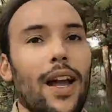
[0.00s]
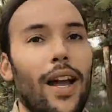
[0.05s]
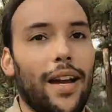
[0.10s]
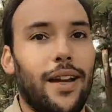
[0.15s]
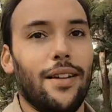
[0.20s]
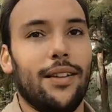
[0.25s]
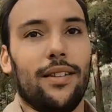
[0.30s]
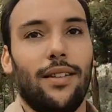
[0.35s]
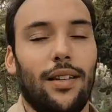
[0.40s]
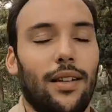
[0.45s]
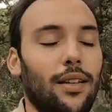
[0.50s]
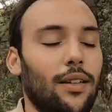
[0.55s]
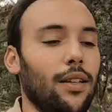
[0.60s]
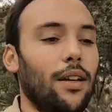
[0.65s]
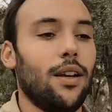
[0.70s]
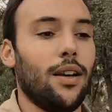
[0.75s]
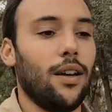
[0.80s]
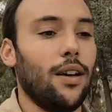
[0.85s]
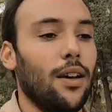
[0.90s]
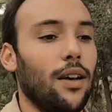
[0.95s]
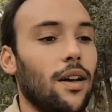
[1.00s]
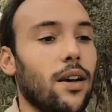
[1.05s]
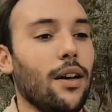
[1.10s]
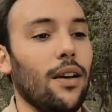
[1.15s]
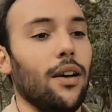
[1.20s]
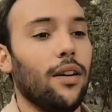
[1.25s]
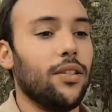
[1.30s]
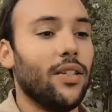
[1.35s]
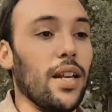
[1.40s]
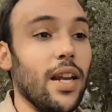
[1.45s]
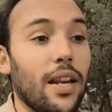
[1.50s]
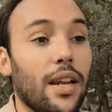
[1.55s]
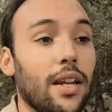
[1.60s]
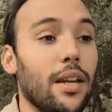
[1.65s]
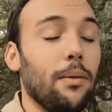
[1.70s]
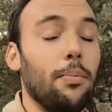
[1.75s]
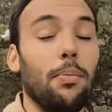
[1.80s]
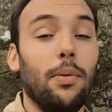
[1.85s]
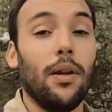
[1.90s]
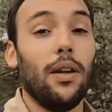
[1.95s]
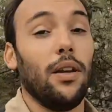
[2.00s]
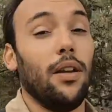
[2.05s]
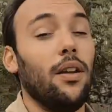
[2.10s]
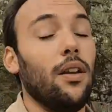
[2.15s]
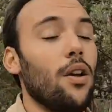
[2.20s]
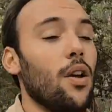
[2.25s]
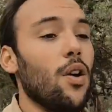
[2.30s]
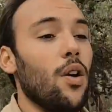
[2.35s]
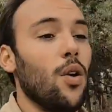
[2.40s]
at 1080p